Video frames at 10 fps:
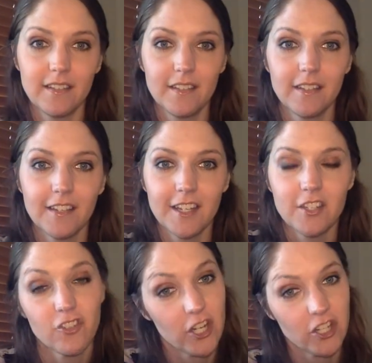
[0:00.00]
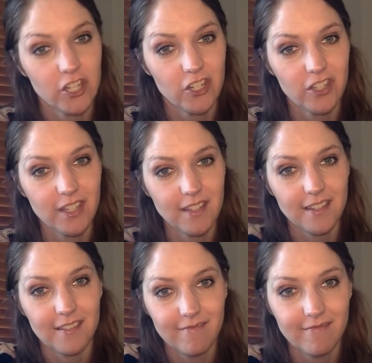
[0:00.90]
construction
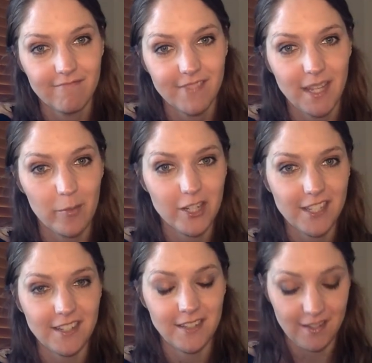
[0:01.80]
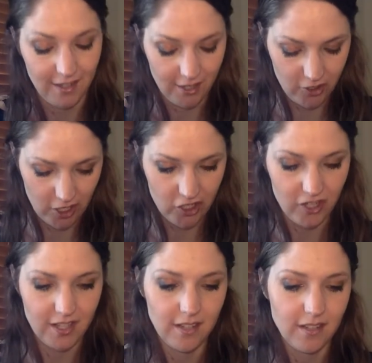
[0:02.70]
season, summer season, construction
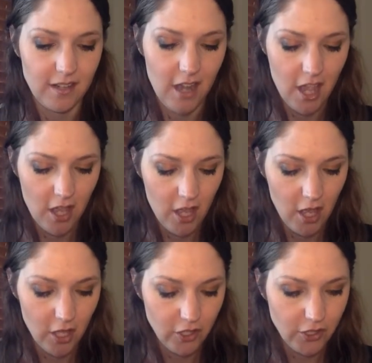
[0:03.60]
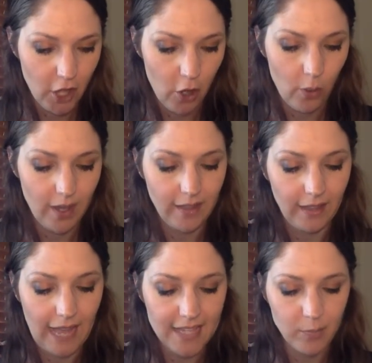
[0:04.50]
season. So the
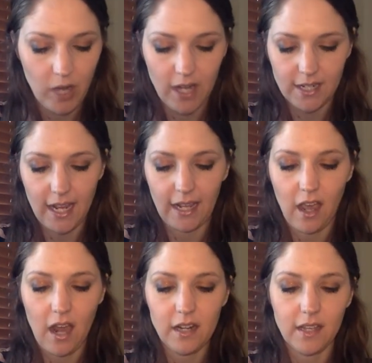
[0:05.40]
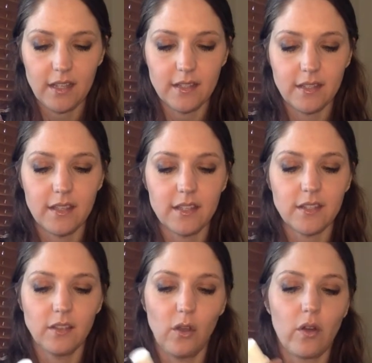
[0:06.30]
last product I got is this
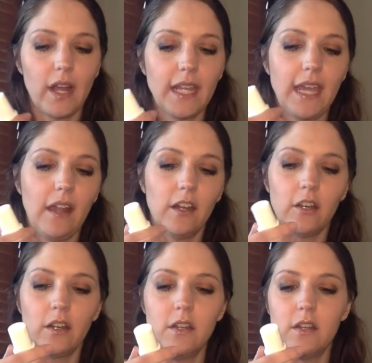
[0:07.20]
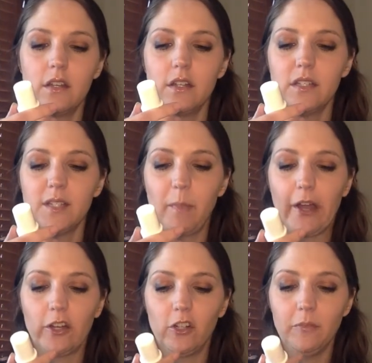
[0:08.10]
Laura Geller
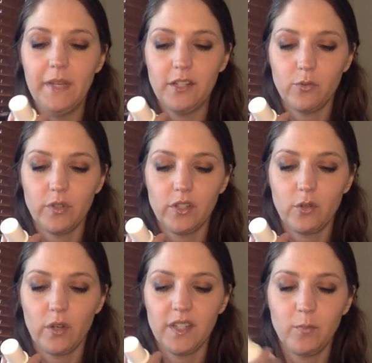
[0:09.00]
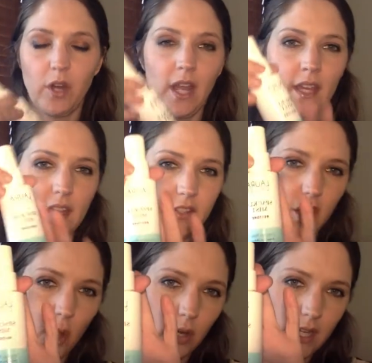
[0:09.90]
Sparkle Mist Restore Spray. It's
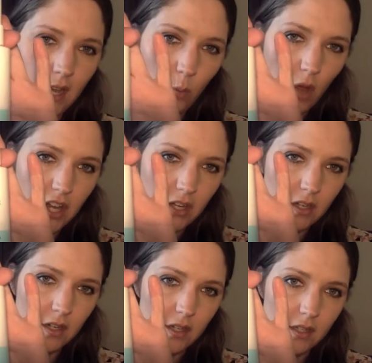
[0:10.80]
coconut water